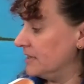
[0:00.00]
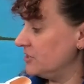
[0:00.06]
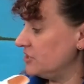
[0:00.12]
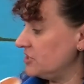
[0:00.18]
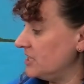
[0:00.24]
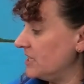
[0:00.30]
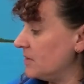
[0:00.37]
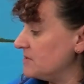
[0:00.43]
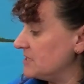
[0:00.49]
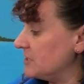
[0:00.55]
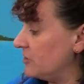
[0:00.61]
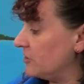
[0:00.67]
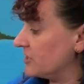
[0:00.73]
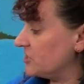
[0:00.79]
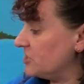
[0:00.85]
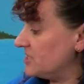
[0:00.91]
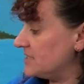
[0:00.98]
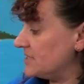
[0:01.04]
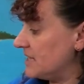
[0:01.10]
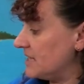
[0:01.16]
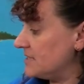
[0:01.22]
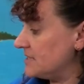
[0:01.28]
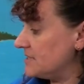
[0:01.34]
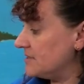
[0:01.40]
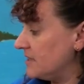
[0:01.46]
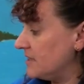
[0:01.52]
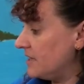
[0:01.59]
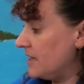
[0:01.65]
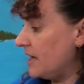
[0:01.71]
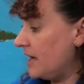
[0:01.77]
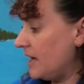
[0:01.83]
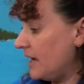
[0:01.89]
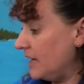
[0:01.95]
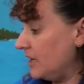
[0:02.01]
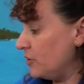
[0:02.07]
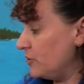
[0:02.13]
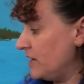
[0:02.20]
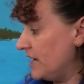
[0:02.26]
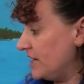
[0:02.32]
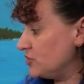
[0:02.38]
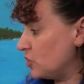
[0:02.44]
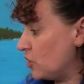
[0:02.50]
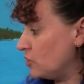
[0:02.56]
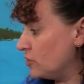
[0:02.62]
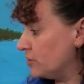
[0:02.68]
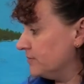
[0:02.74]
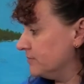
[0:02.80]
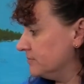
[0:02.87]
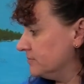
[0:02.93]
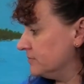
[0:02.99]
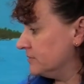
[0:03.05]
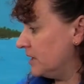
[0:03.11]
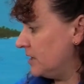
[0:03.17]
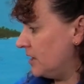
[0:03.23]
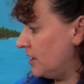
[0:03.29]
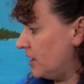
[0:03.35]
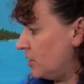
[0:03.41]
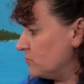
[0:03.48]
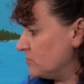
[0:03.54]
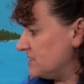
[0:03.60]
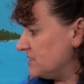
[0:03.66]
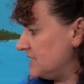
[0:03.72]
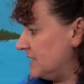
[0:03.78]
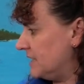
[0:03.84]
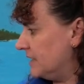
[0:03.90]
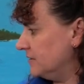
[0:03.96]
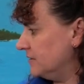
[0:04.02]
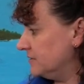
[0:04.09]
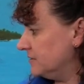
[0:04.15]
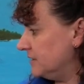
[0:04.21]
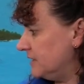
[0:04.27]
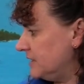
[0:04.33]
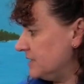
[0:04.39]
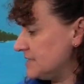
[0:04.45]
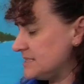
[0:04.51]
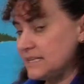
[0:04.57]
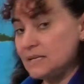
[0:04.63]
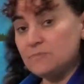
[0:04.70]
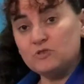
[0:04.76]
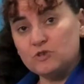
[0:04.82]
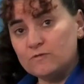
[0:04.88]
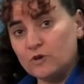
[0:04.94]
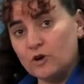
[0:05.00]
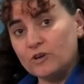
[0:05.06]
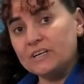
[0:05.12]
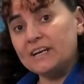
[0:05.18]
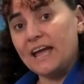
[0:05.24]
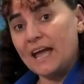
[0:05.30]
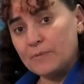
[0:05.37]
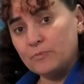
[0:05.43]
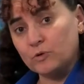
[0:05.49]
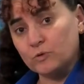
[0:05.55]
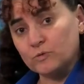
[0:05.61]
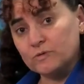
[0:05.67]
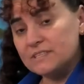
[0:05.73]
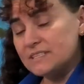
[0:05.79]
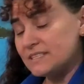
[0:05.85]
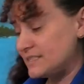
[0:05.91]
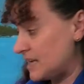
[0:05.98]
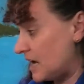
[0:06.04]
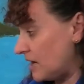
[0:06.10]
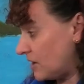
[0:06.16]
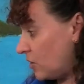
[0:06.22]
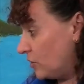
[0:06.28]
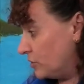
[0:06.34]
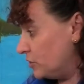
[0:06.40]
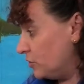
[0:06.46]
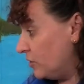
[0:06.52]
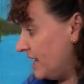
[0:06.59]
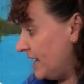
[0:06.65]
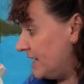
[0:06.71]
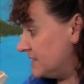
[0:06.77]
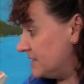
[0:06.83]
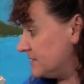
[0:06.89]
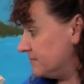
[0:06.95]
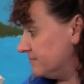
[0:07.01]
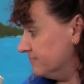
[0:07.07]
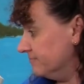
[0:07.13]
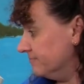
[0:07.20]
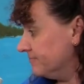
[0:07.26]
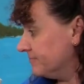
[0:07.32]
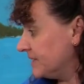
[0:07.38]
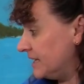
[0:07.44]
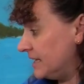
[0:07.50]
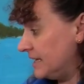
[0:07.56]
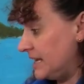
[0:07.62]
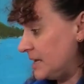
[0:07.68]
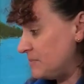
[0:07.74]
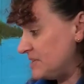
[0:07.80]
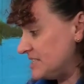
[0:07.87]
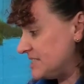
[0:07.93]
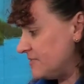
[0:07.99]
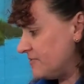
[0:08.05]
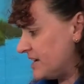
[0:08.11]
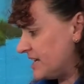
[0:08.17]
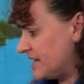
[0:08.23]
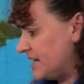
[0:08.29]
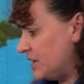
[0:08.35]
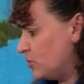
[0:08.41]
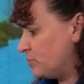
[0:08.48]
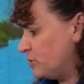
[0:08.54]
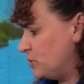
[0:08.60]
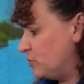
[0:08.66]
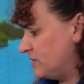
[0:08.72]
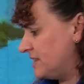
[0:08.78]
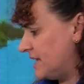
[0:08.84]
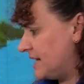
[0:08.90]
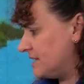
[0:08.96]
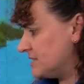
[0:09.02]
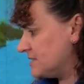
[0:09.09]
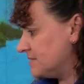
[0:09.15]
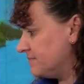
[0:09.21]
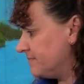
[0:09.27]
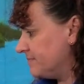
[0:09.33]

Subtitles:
She comes along and she says, "Hello, Hedgehog. Oh dear, it seems you've got an apple stuck on your head. Let me see if I can help you with that."